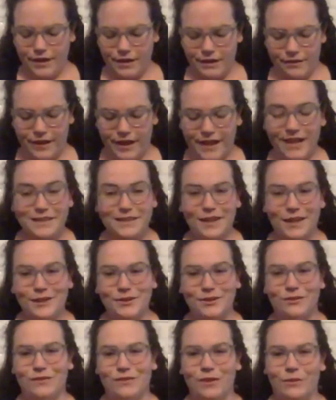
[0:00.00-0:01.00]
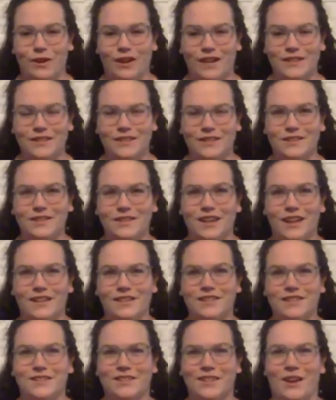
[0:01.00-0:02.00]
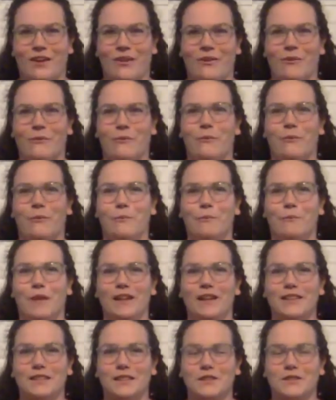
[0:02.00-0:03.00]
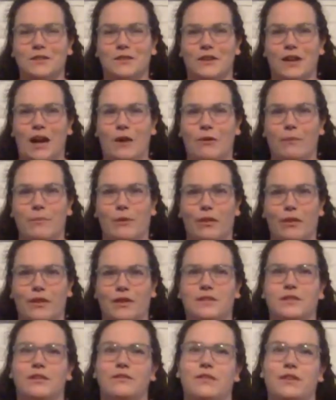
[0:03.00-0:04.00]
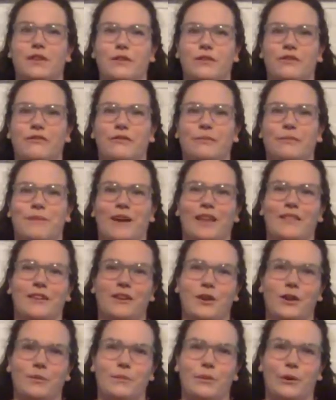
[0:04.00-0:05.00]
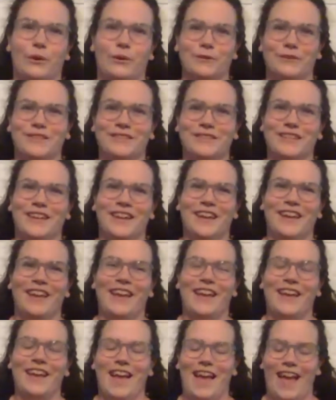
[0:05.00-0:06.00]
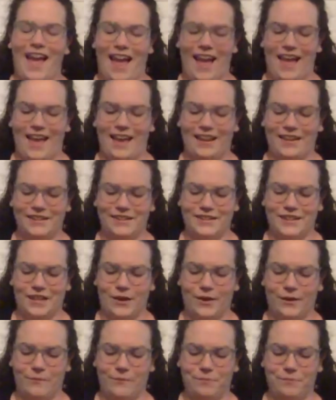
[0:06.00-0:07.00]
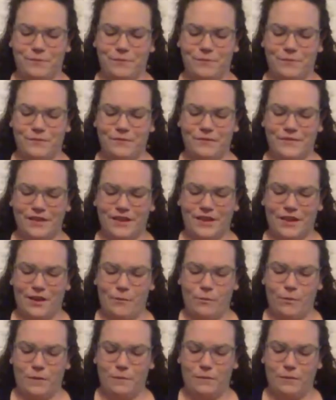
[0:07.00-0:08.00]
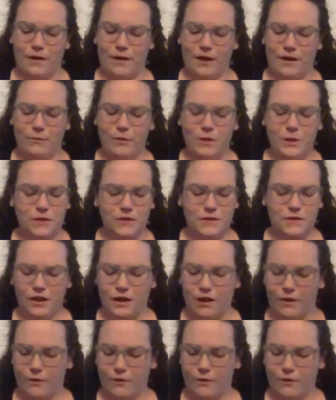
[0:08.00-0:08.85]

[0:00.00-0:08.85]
they get to interview us. So my sister and I were both interviewed by the New York Post, and we just,